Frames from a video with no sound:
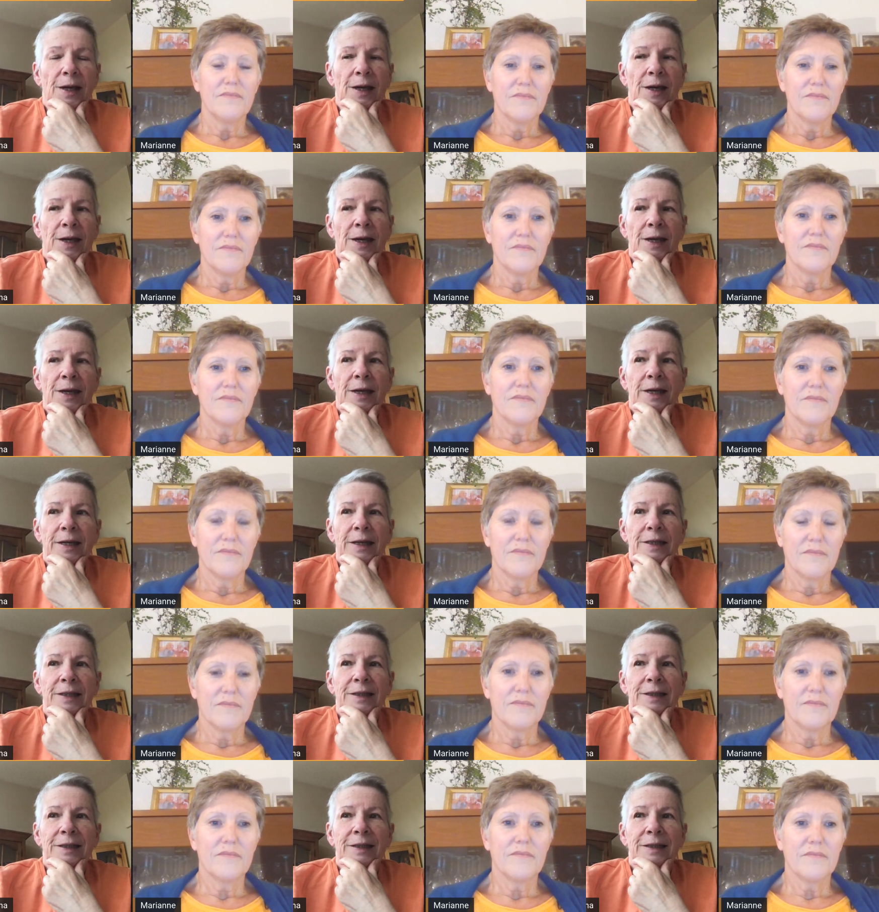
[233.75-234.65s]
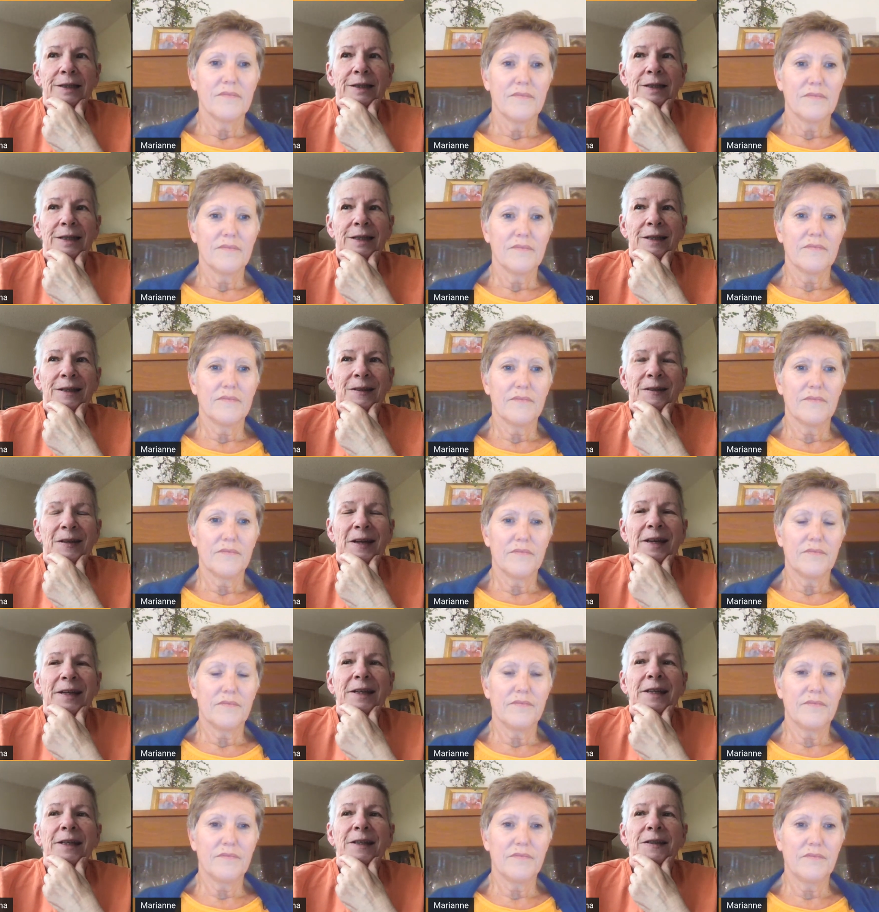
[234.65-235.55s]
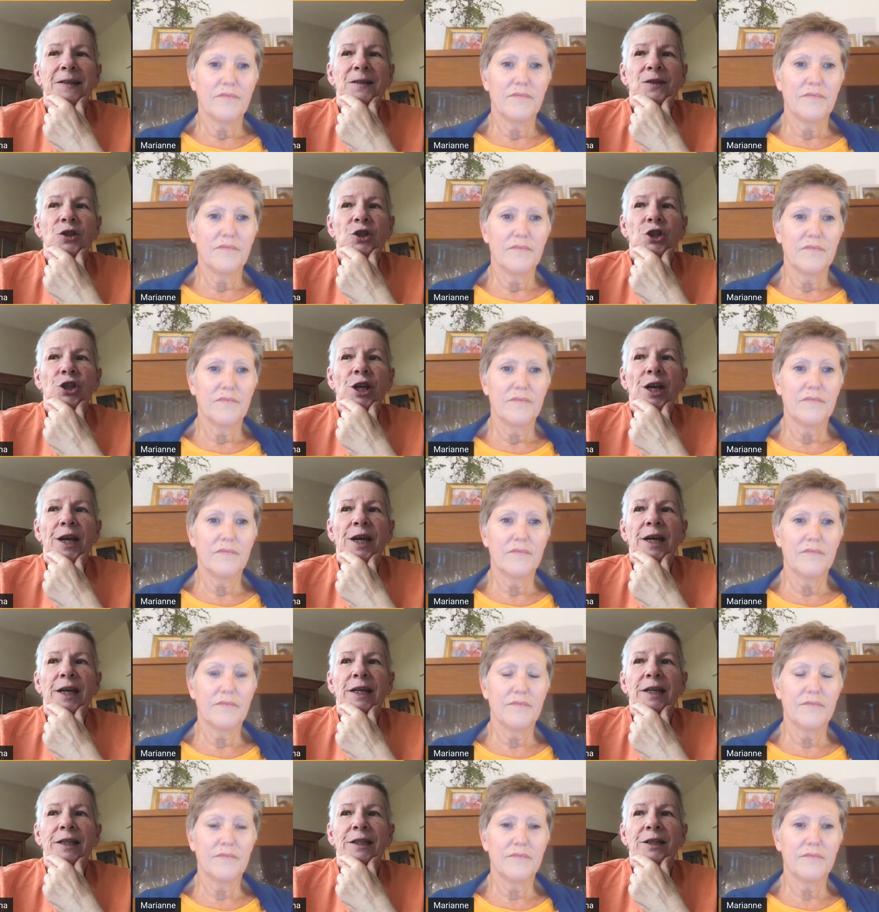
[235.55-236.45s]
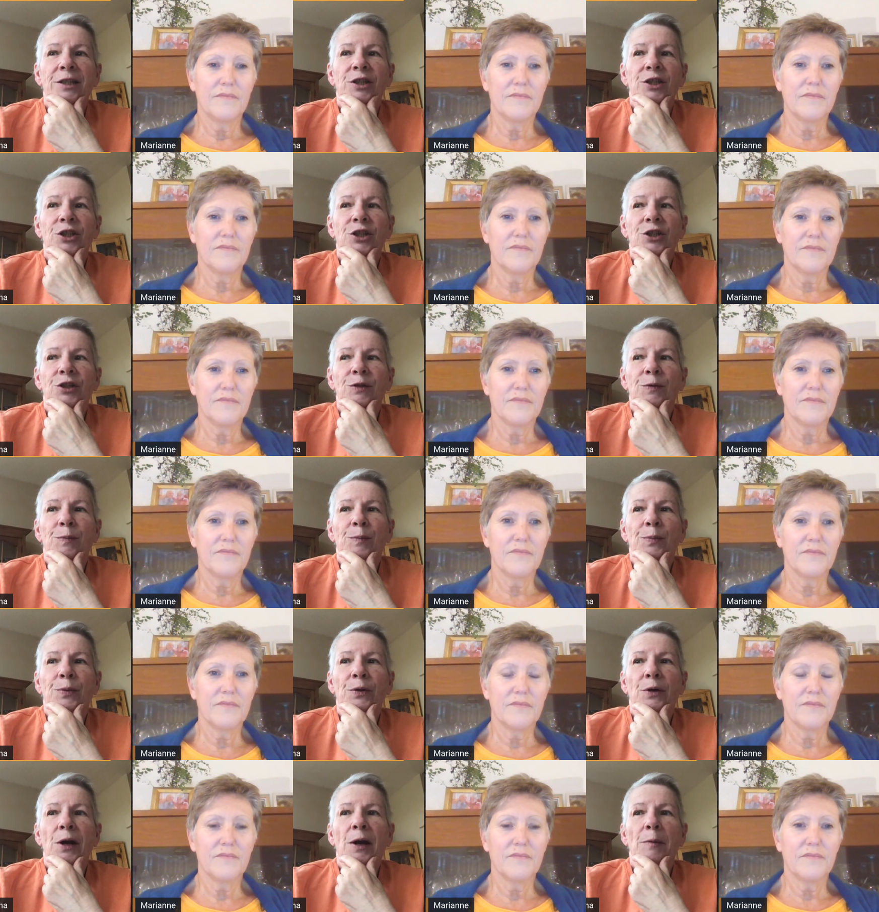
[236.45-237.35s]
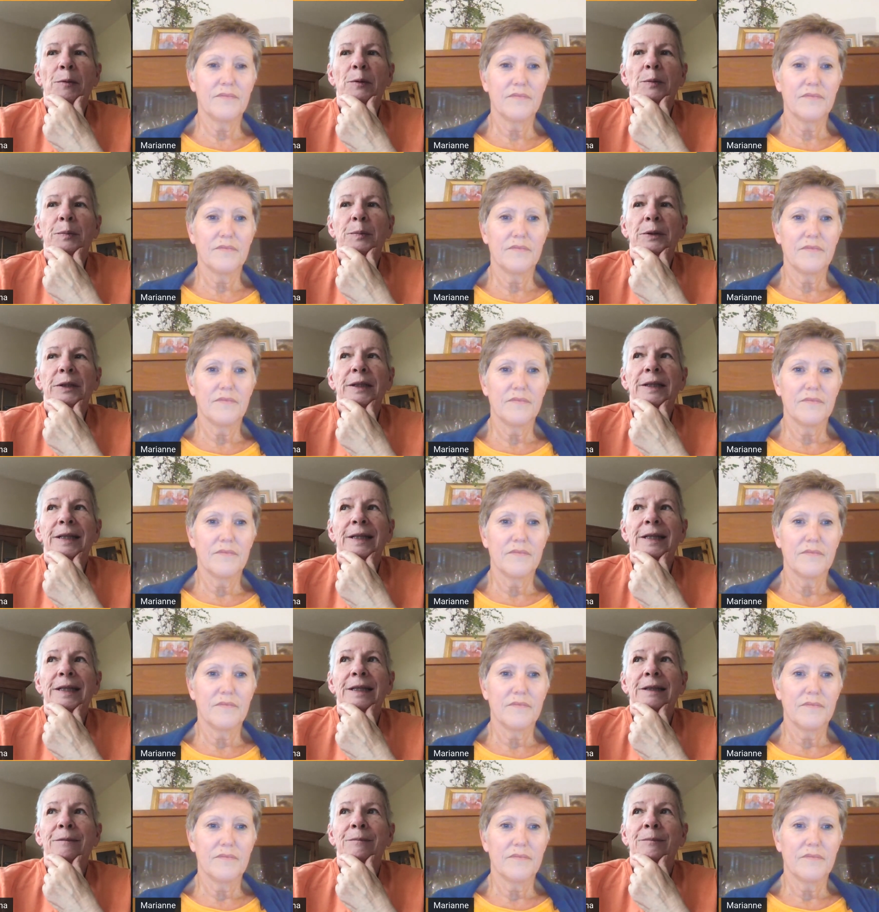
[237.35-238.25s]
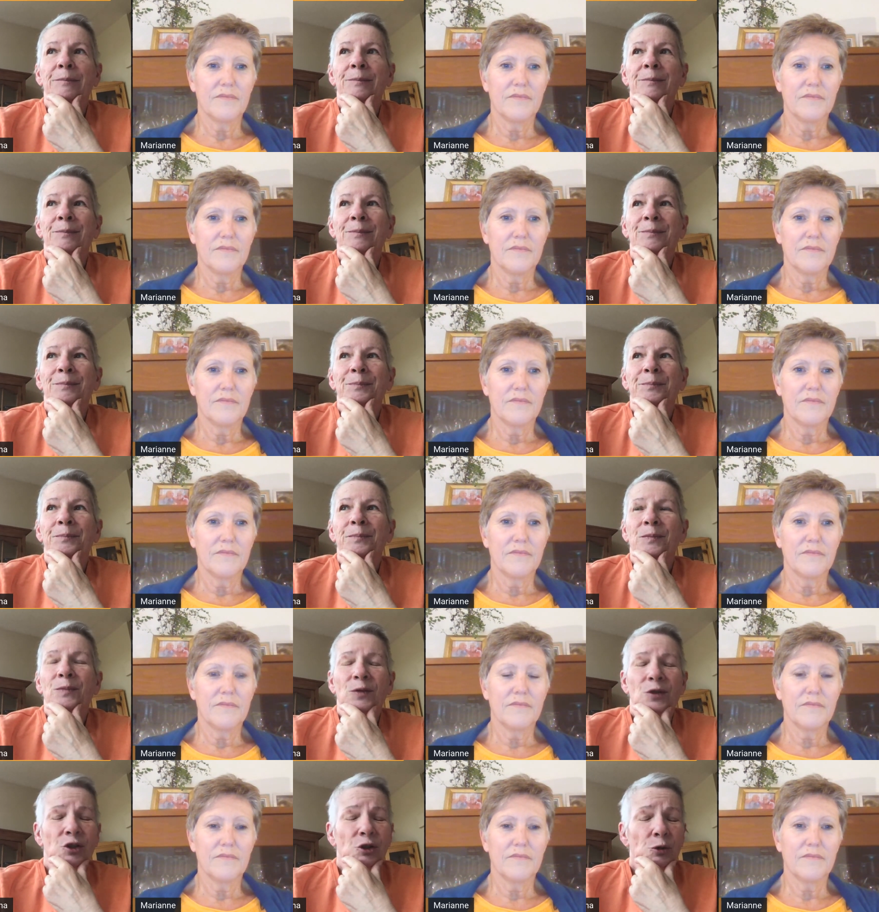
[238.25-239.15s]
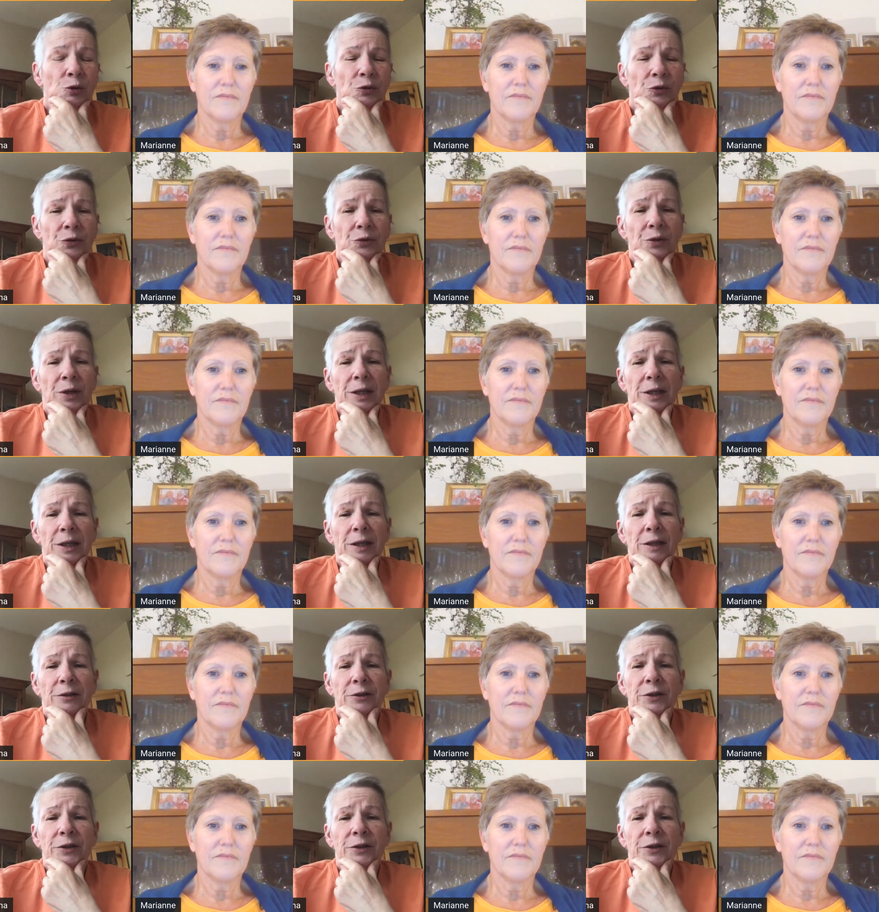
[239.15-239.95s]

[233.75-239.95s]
Speaker 1: And that has changed probably two, or three years